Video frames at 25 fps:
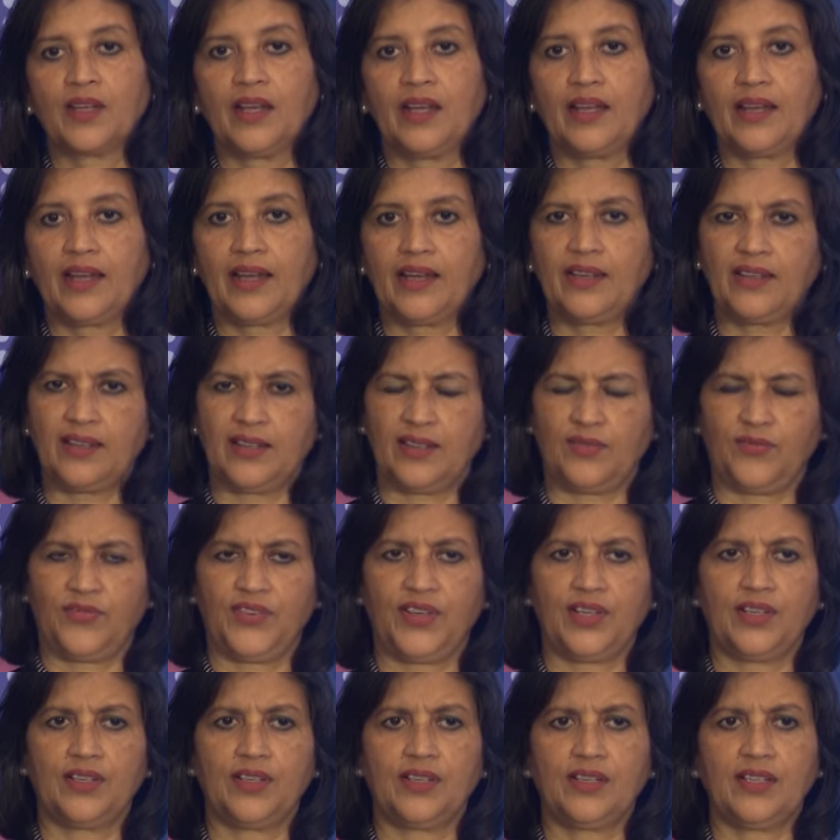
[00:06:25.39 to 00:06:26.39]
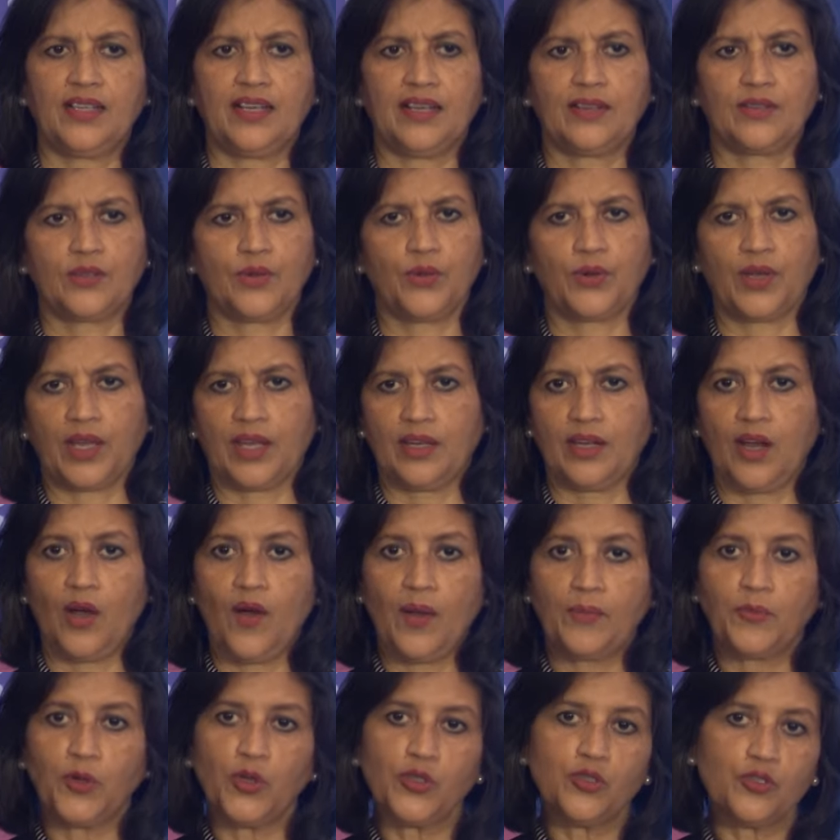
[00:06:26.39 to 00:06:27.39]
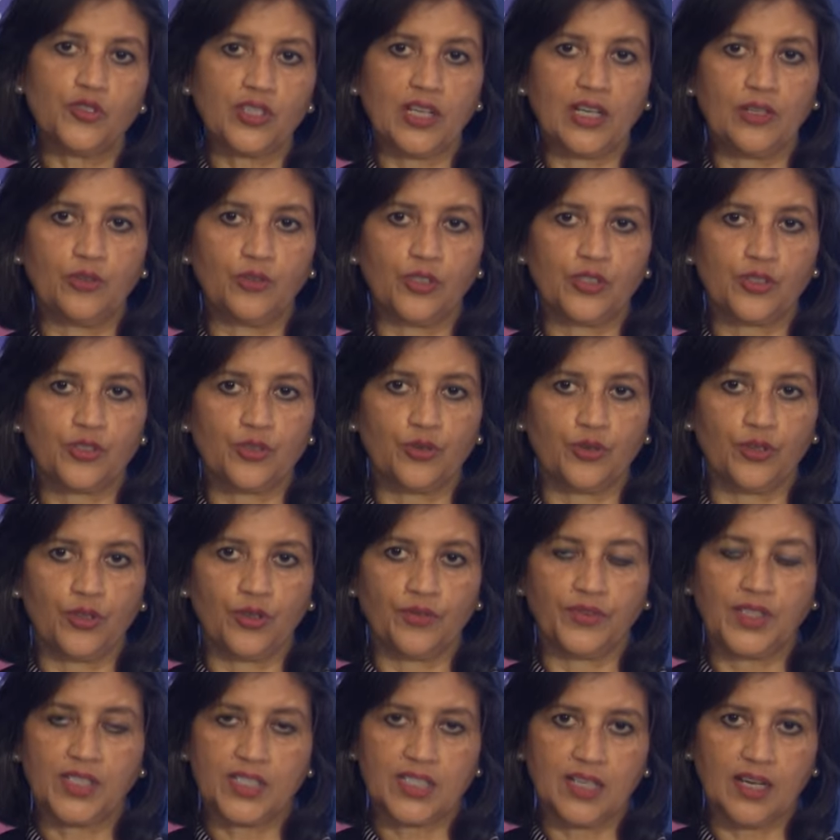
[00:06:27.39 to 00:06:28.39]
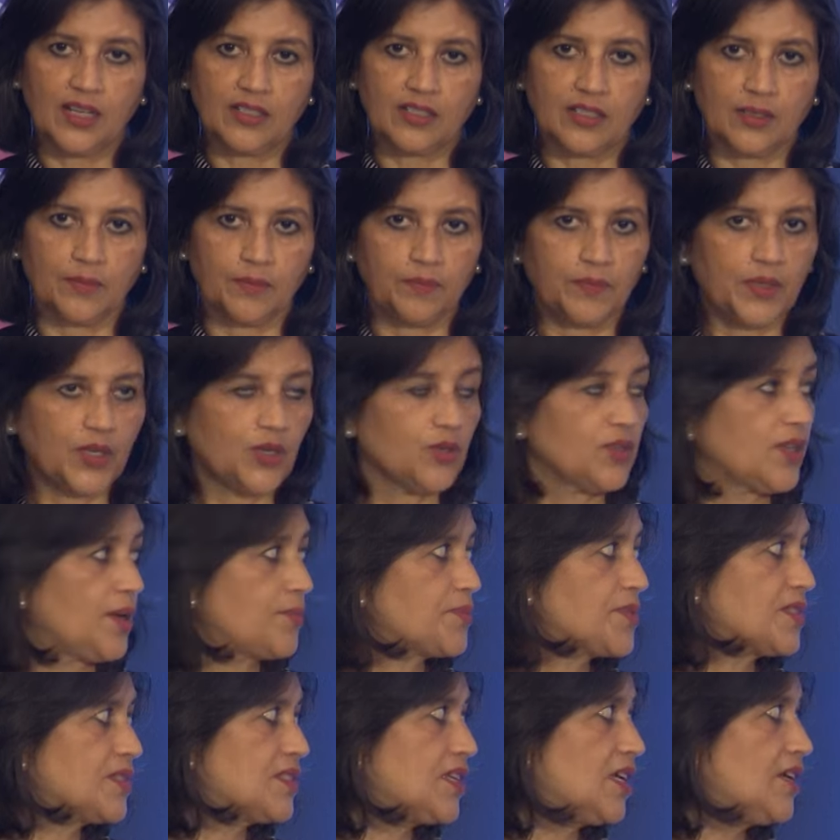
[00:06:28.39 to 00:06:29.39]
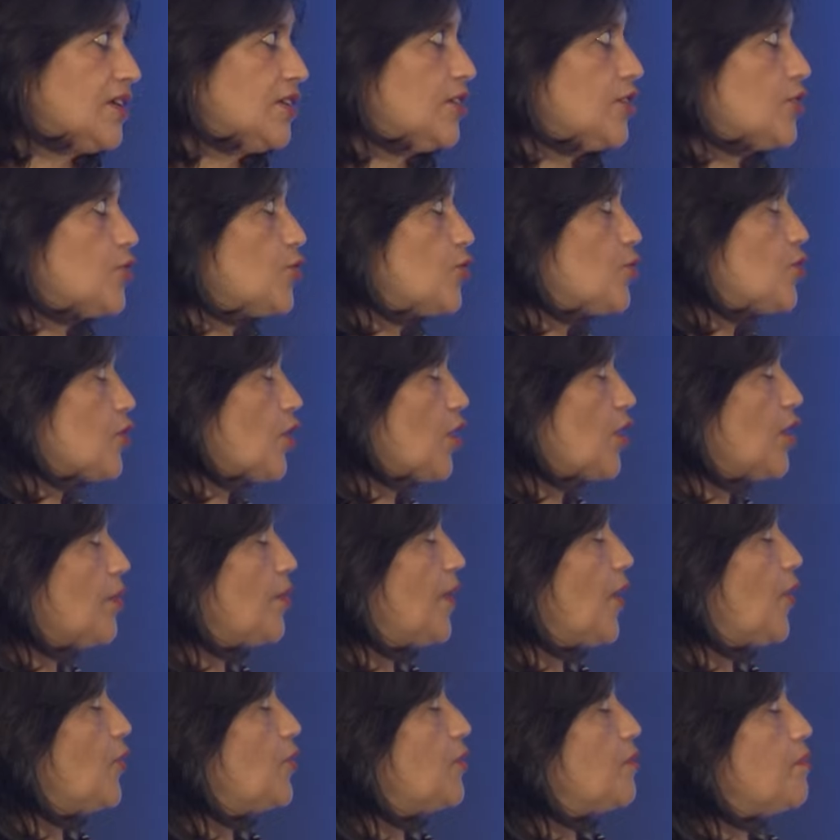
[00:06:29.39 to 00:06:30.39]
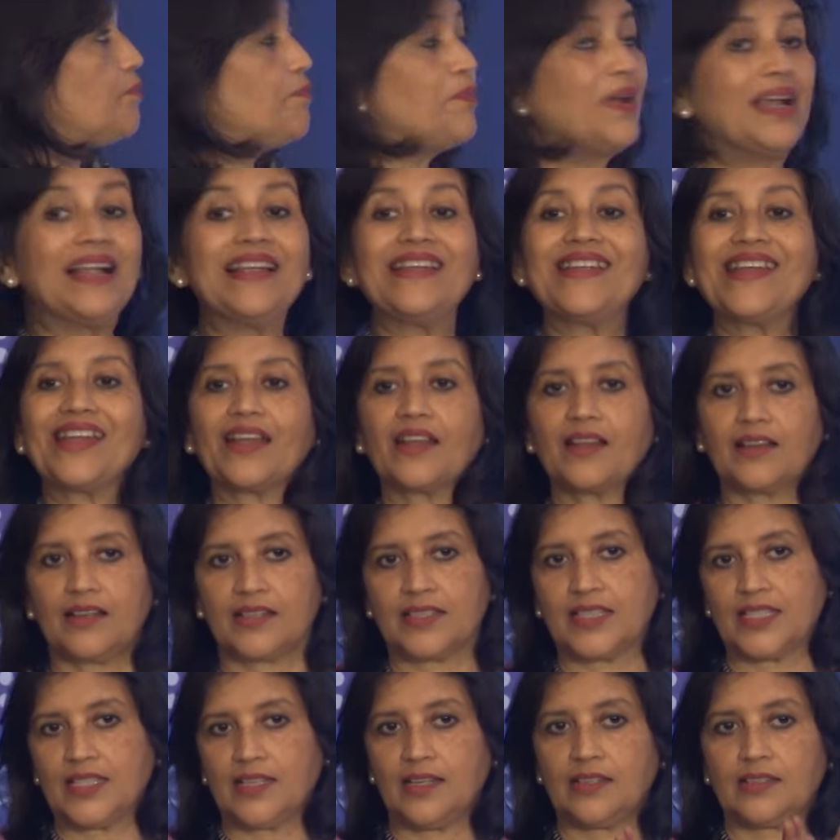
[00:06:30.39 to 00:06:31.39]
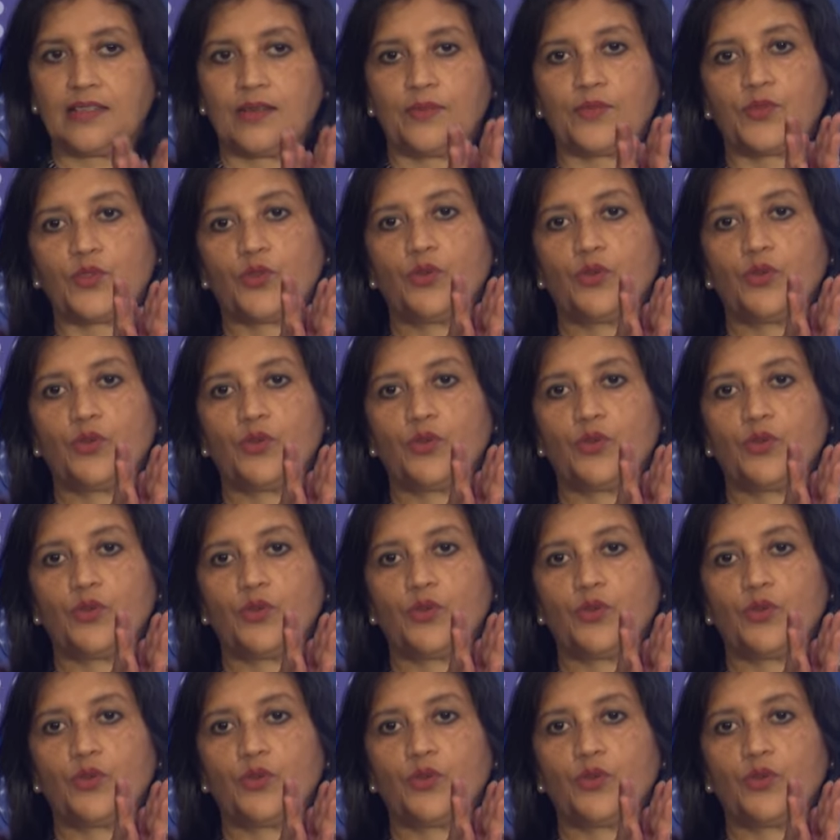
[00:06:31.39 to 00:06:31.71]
and I figured that, okay, now I'm going to tell you the story of the startup, because I'm here to talk about building a startup.